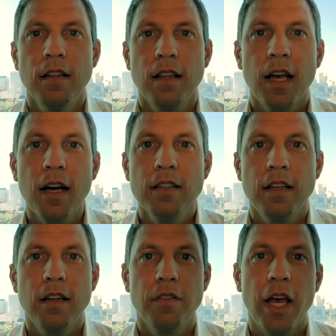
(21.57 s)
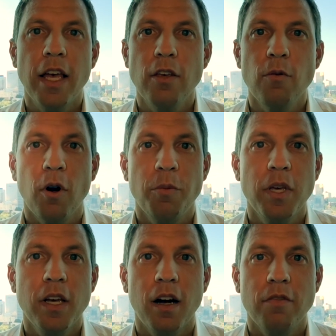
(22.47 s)
The content of the
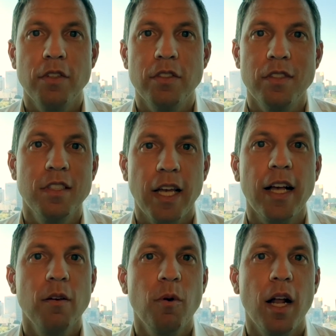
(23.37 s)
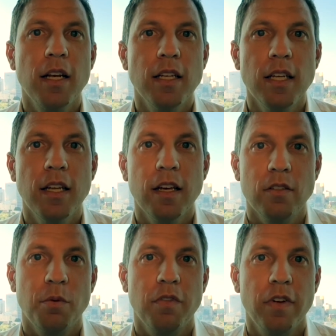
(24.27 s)
AURP conference is exactly what I need as
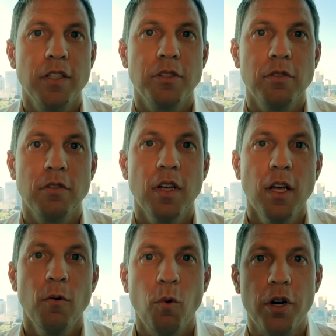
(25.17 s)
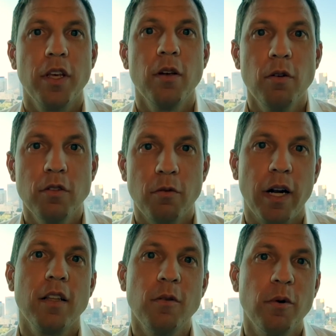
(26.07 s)
a professional working
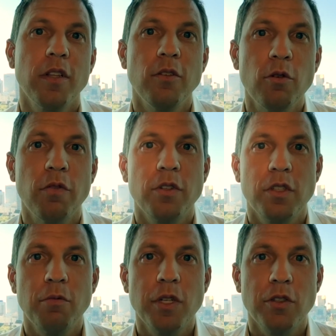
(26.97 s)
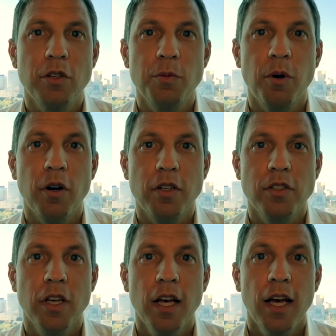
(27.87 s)
directly with university research
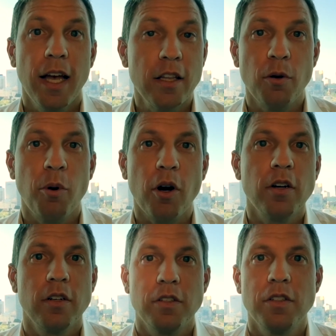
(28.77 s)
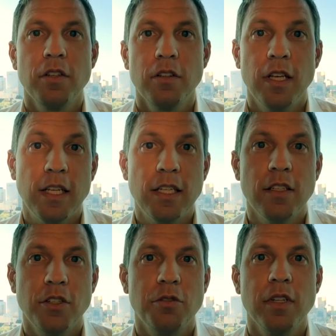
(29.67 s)
parks and their partners in
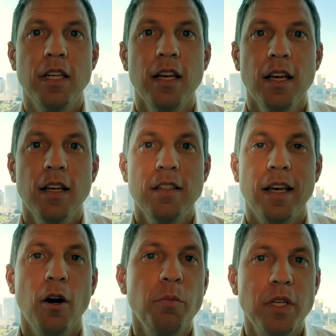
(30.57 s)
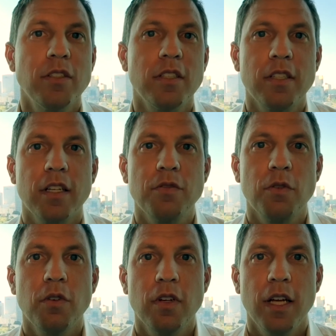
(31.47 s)
industry to help be successful.
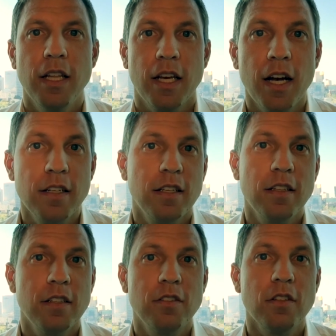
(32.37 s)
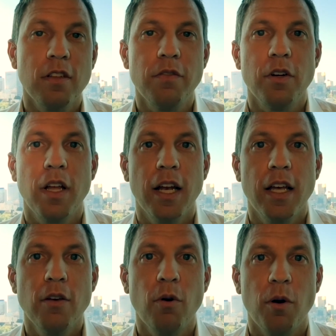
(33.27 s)
And the content that's delivered at
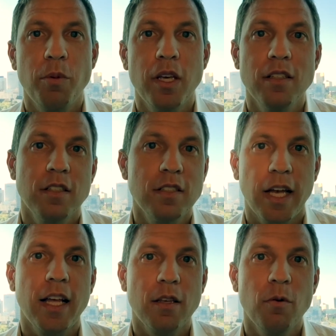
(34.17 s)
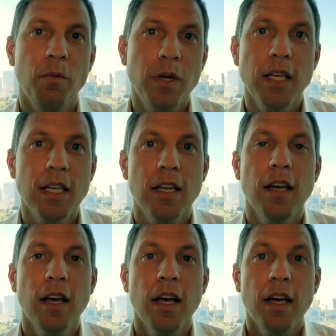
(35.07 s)
AURP is exactly what we need
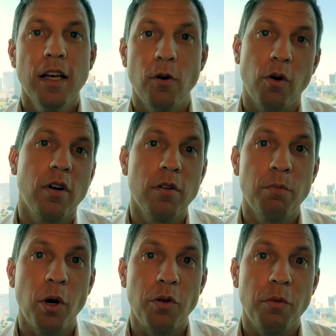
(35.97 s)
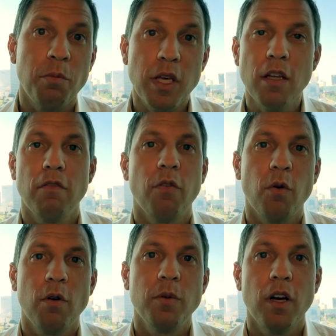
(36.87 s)
in order to both be
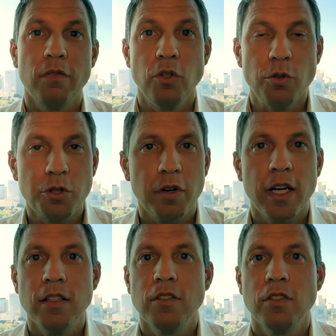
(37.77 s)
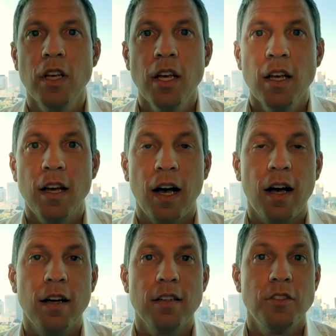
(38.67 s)
informed of new trends,
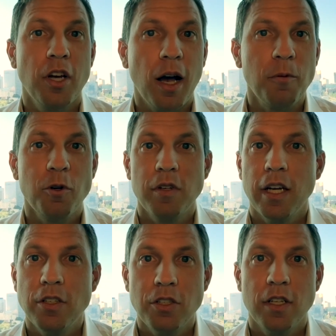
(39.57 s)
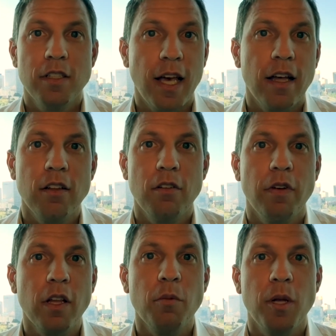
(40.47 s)
job creation and talent
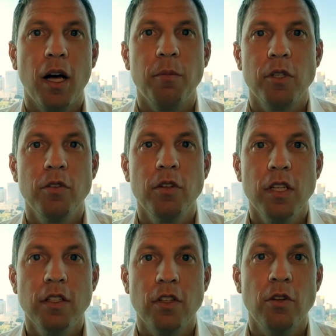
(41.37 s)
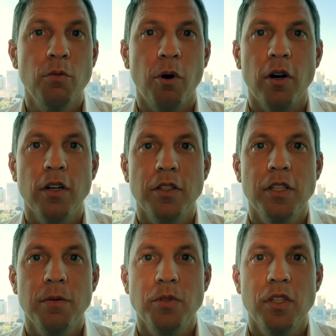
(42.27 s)
development opportunities and new
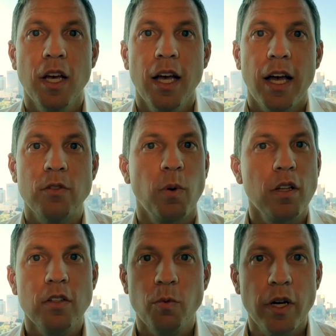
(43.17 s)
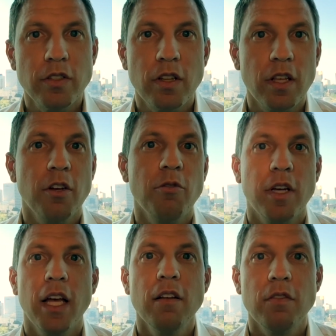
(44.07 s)
partnerships, as well as ways to think
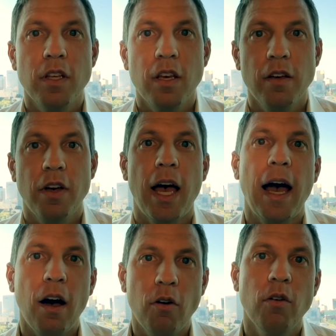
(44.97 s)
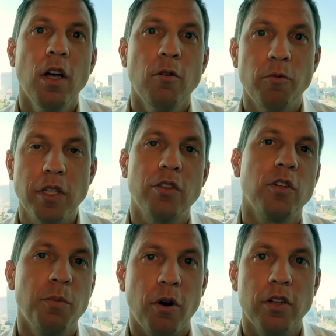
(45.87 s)
creatively of how
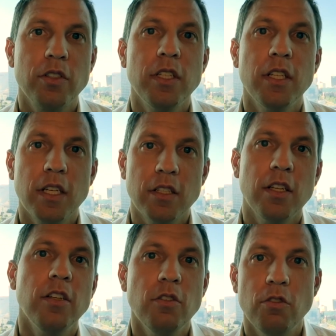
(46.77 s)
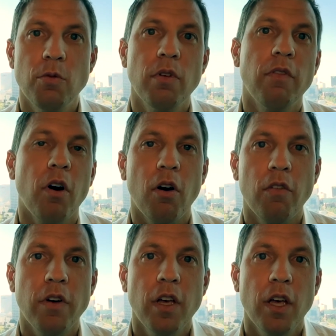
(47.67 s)
research parks need to continue to
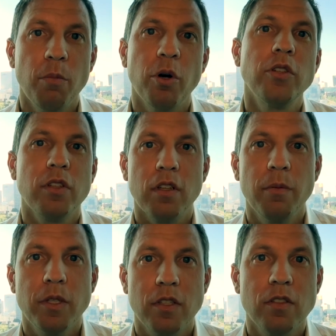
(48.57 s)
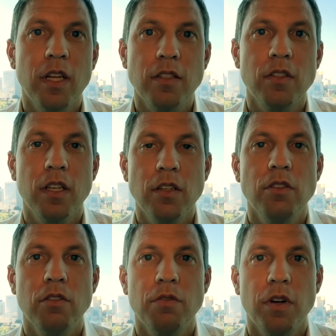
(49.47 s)
evolve and push the limits as
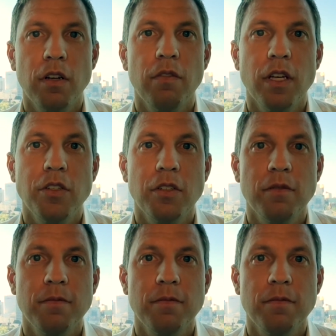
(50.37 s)
destinations for innovation.